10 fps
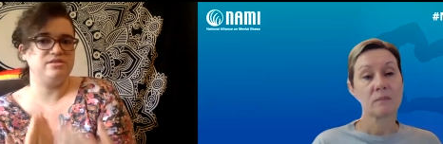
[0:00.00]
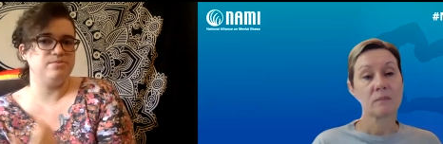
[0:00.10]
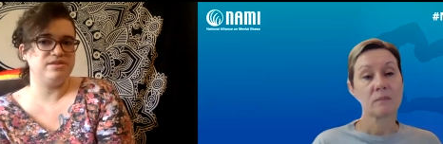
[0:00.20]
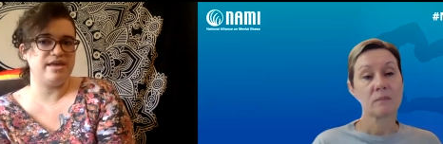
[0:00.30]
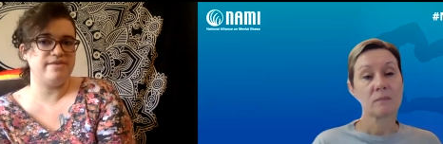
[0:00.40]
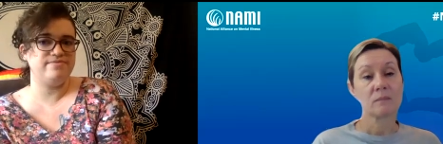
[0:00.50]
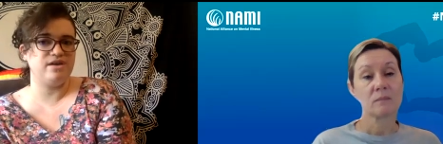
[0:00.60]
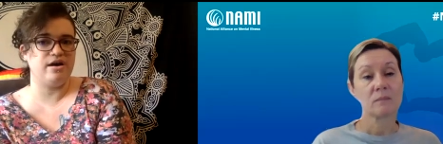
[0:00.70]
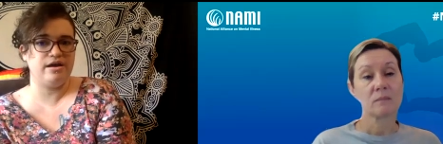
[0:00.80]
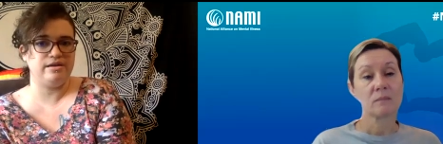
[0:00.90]
Speaker 1: what they've
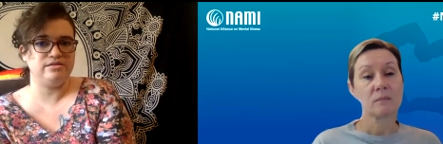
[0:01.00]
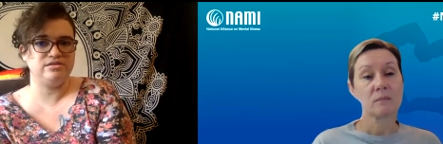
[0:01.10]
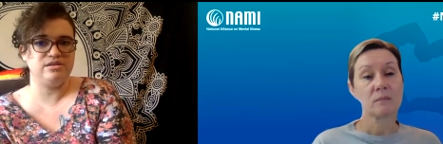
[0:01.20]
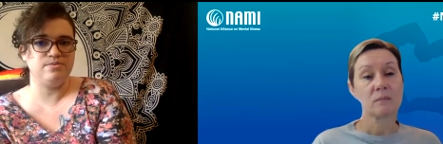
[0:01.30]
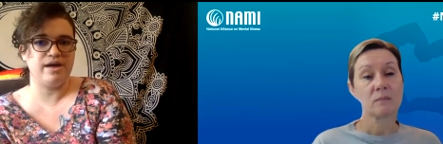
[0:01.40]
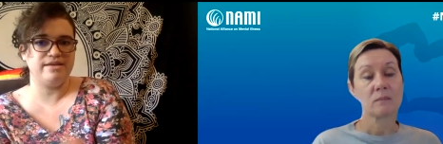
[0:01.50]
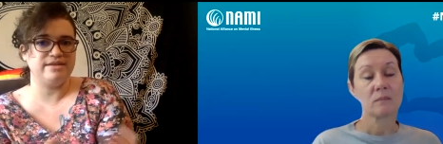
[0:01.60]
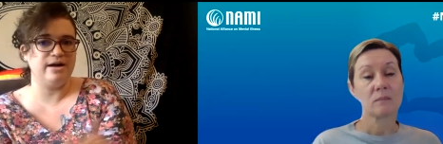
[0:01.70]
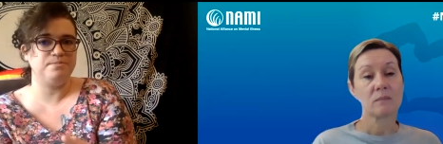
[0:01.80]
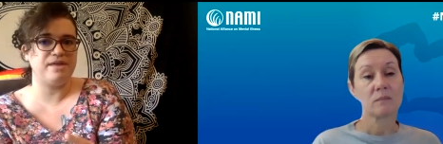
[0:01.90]
done and see what has
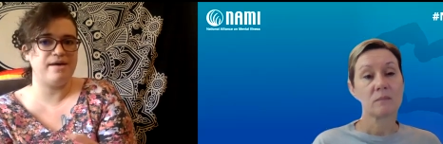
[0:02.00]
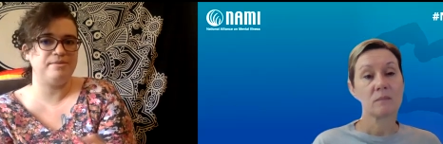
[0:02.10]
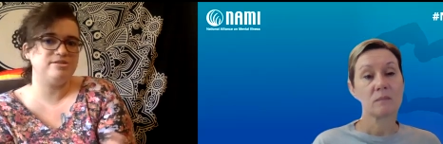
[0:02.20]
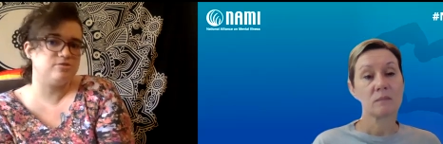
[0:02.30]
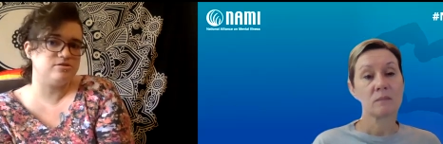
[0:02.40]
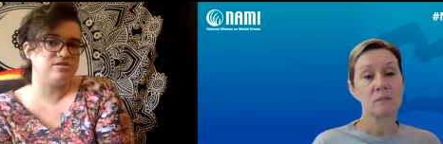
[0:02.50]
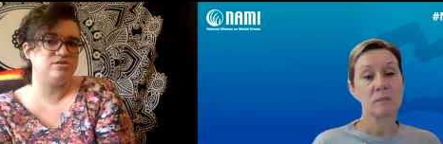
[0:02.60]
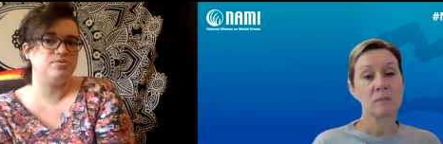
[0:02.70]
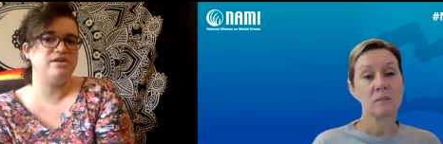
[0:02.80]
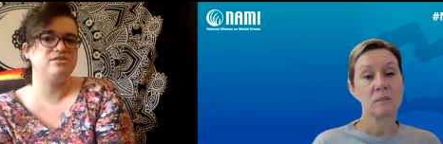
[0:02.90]
helped them in certain
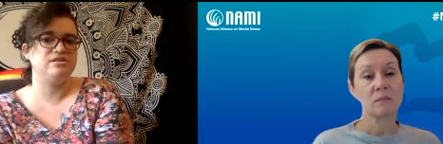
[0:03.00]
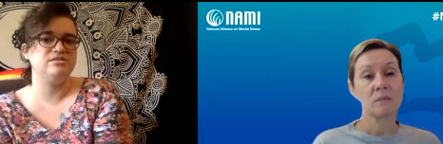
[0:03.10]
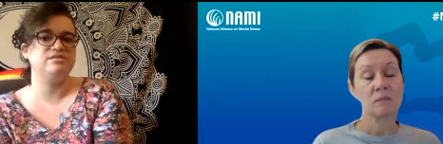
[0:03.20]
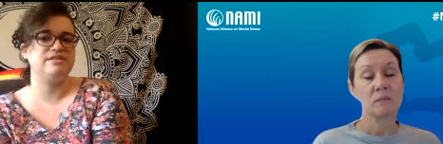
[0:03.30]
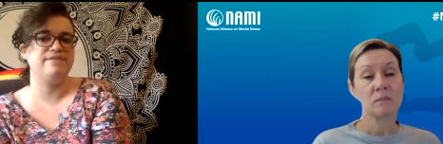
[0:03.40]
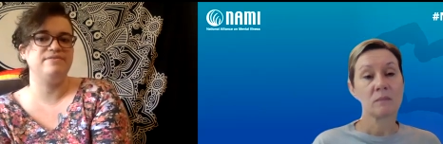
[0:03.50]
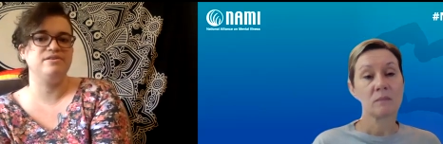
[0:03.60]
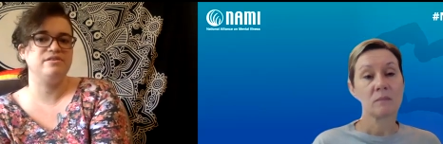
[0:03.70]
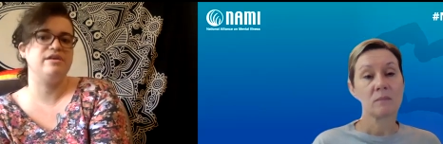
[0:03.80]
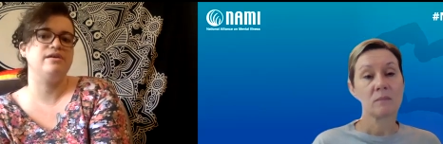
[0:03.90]
situations has
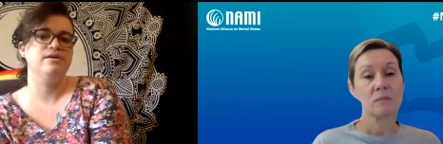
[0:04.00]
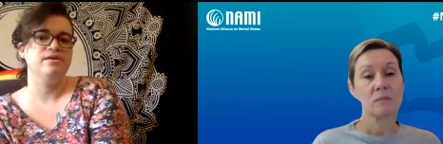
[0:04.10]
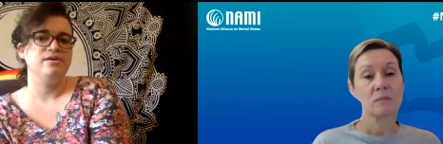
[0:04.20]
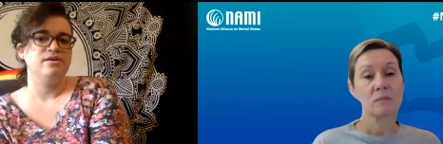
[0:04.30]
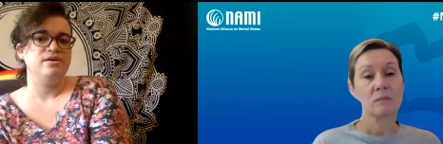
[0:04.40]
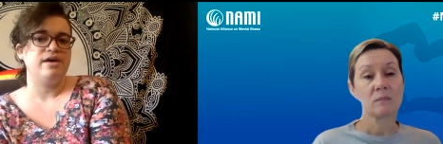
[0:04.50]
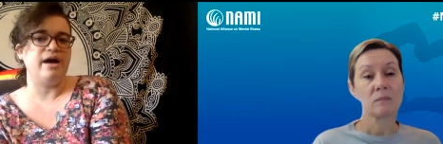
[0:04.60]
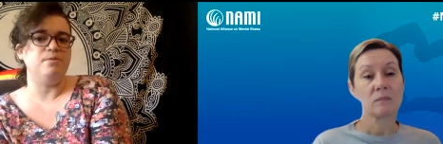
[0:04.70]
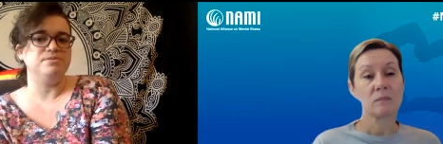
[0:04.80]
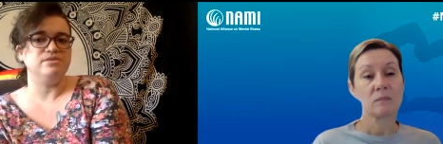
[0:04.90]
definitely
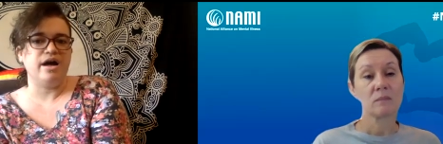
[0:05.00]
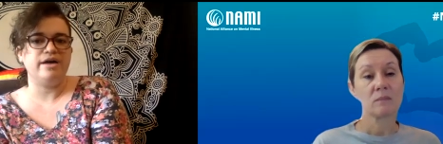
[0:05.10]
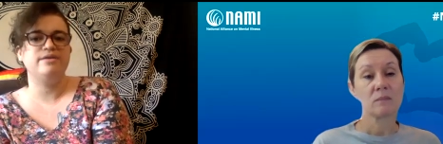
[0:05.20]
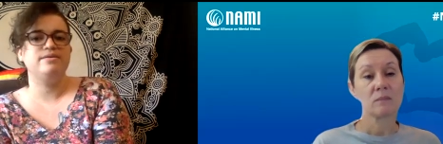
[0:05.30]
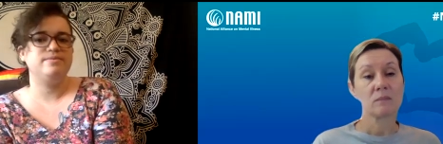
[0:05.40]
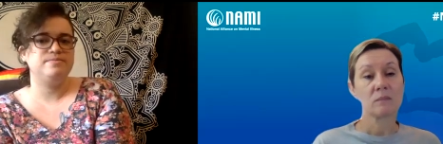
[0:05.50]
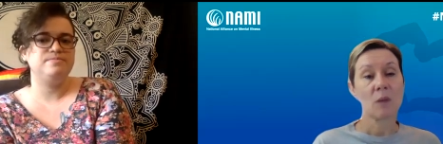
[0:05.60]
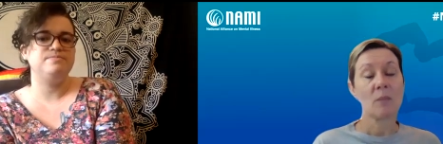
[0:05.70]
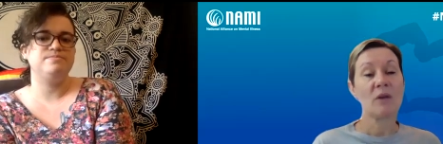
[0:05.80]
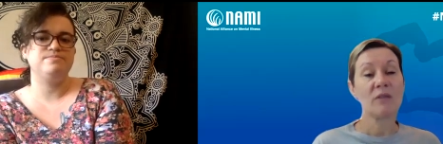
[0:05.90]
helped a lot.
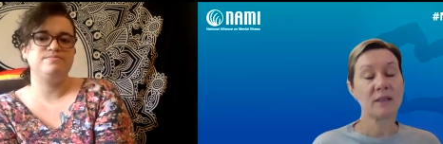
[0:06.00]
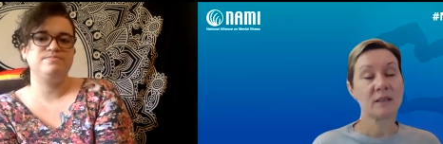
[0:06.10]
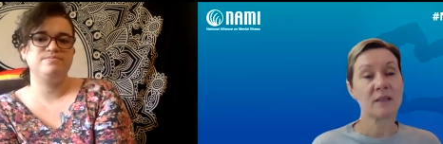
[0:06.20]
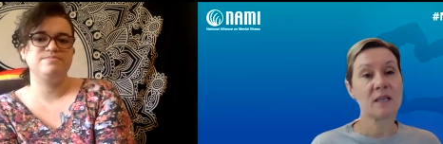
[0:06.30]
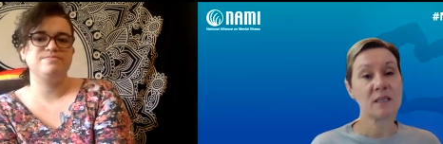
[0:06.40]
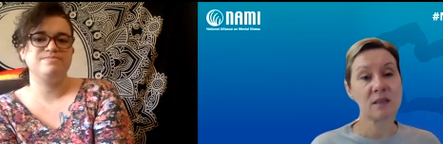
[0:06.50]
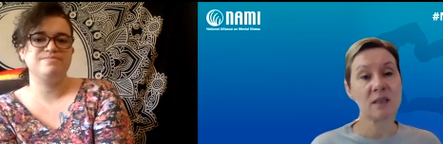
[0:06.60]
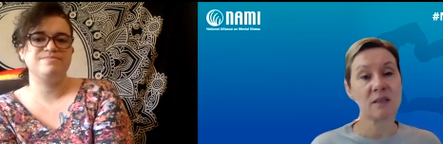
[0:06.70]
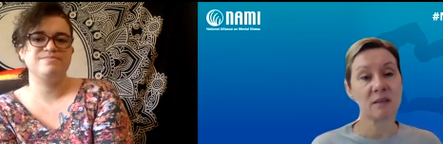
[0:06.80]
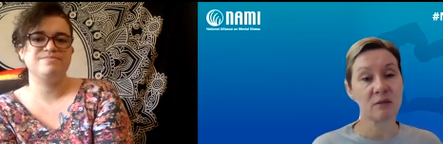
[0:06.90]
Speaker 2: Perfect. That's
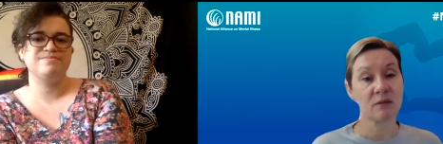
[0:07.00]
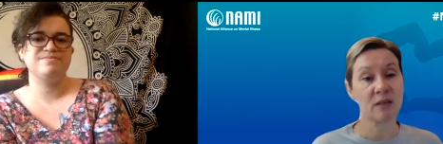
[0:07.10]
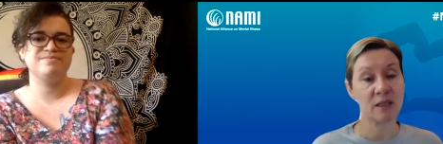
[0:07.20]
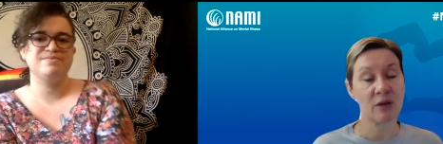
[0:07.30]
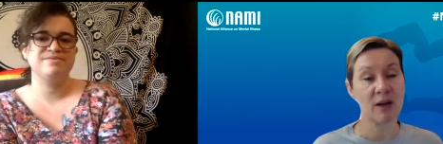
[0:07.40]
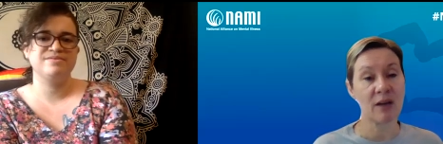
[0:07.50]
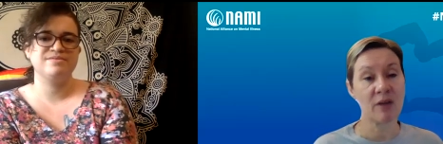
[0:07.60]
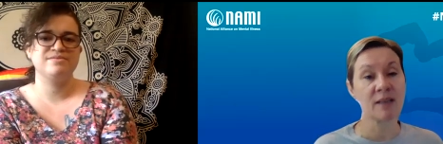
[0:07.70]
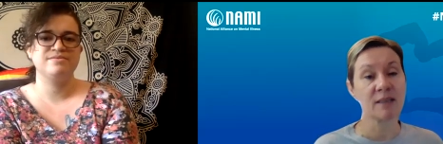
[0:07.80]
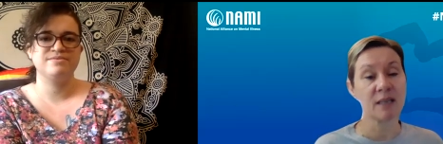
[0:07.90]
that's that's great
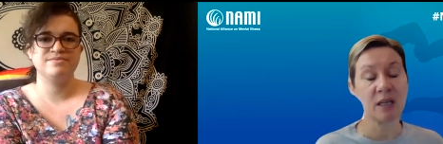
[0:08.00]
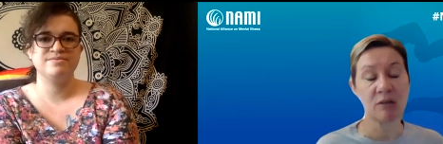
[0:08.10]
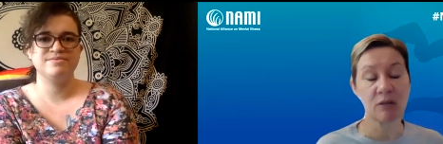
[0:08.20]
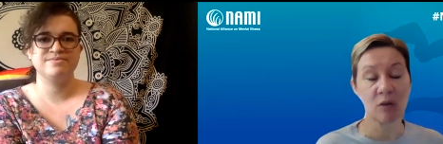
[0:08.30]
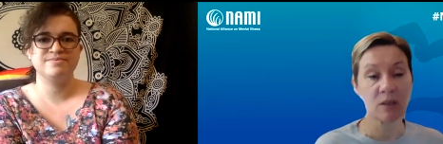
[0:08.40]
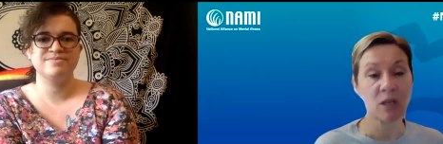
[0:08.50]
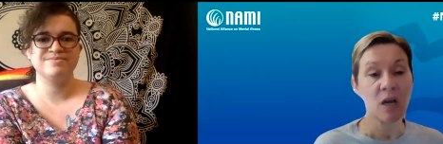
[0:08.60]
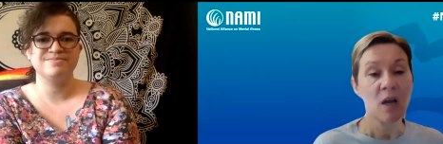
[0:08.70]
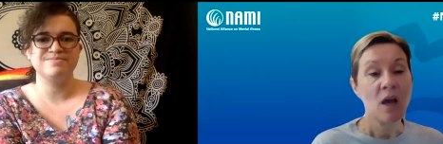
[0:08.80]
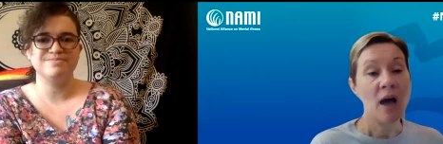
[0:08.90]
advice. Thank you so much.
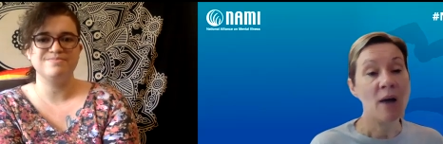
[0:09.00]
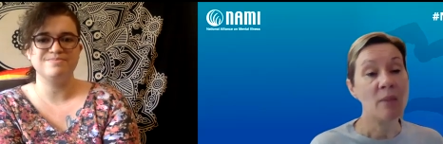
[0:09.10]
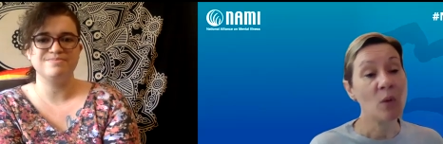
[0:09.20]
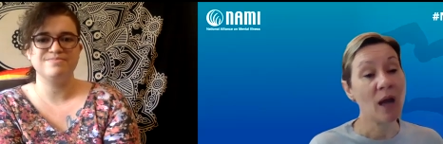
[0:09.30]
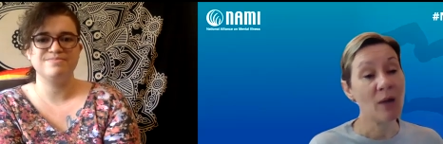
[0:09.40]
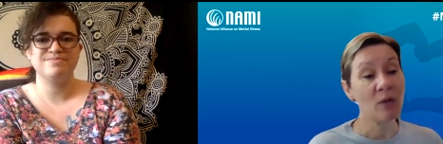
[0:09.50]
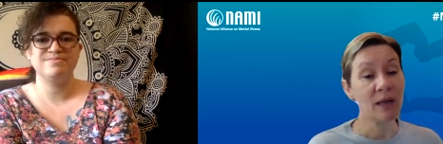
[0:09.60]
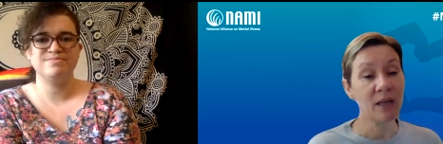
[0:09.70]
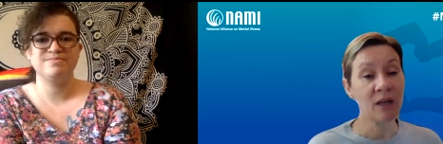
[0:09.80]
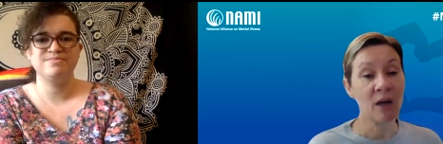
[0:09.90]
Um, well, I will let
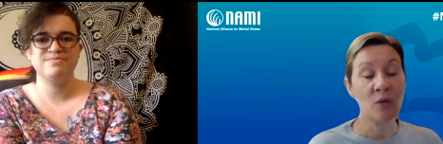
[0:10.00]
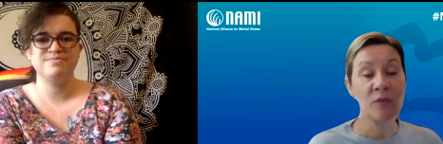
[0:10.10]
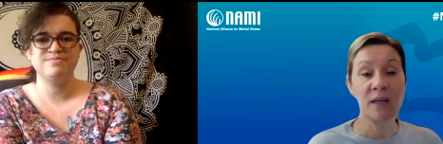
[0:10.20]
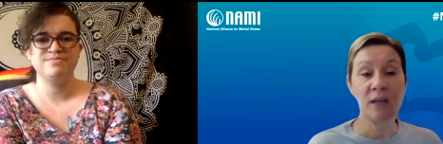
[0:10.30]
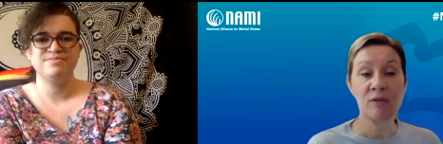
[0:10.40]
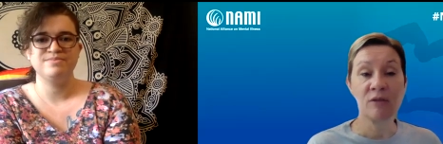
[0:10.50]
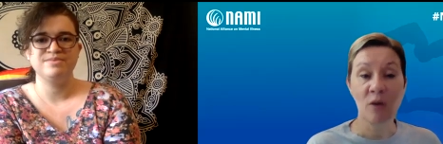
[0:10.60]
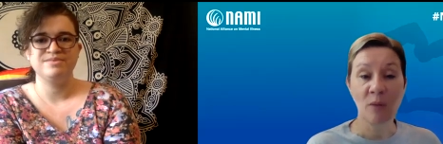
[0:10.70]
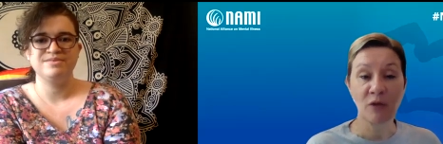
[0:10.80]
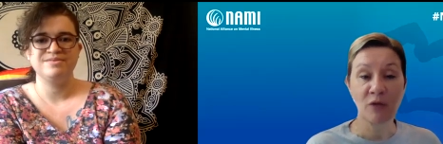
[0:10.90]
you go. Thank you so
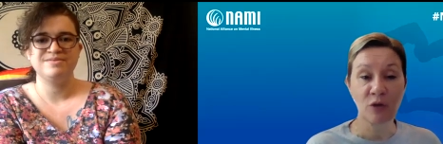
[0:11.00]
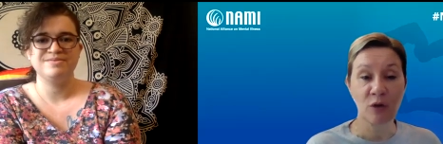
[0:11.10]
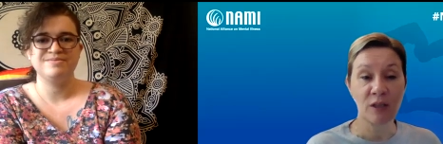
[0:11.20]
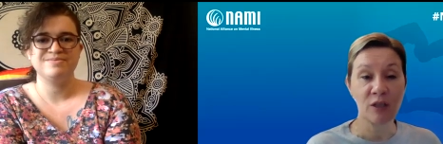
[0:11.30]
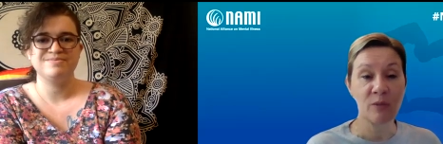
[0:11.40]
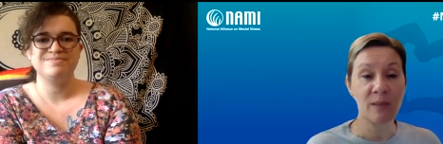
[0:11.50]
much for talking to me